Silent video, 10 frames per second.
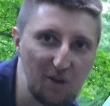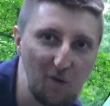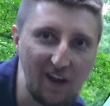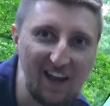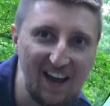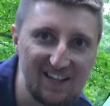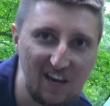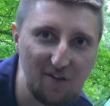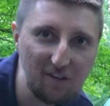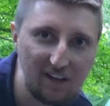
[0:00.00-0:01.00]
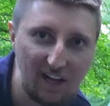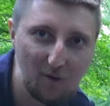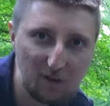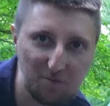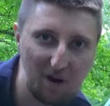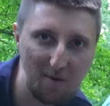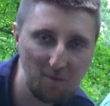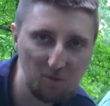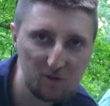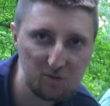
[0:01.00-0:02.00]
the way guys, I figured out what the
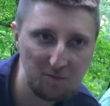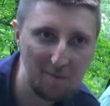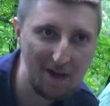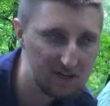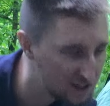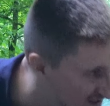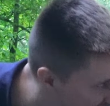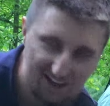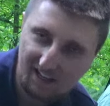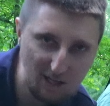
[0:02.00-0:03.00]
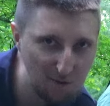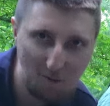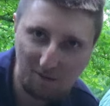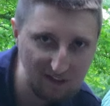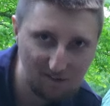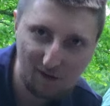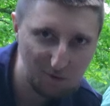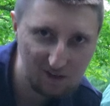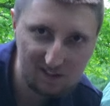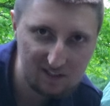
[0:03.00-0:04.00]
problem was with my mattress. You won't believe what it
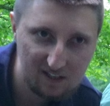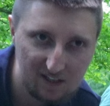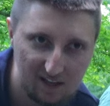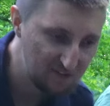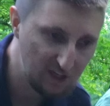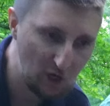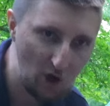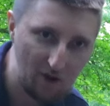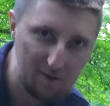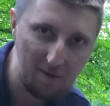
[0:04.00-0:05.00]
was. You know how the